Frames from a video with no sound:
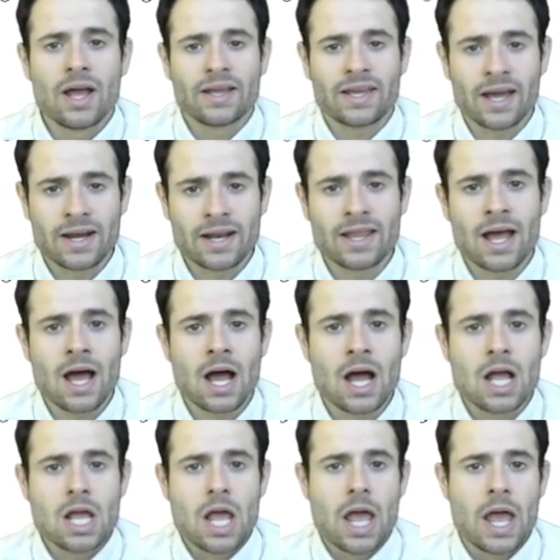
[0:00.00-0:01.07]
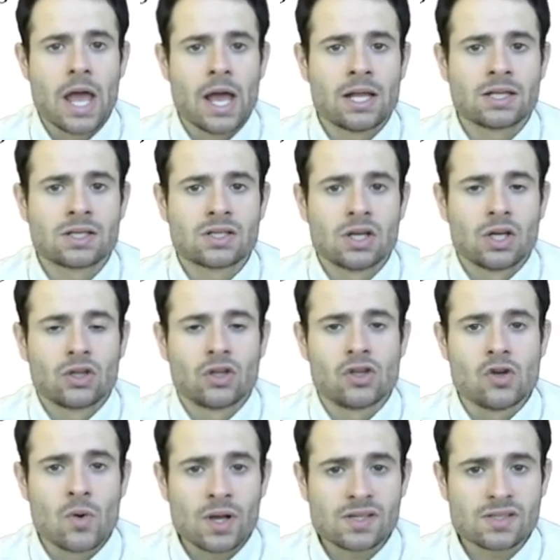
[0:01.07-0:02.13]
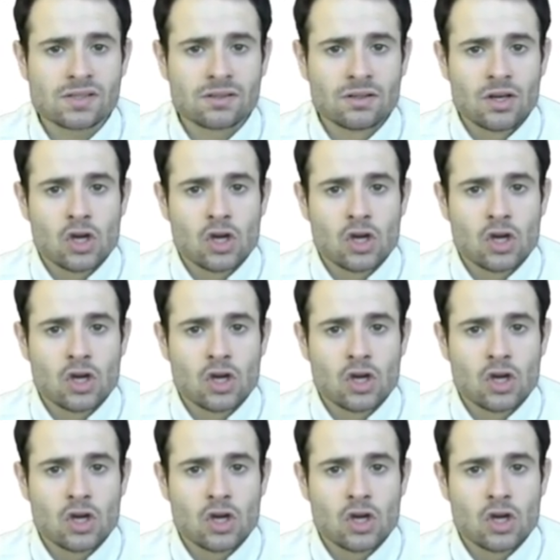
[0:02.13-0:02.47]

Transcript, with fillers: Canada, and the U.S.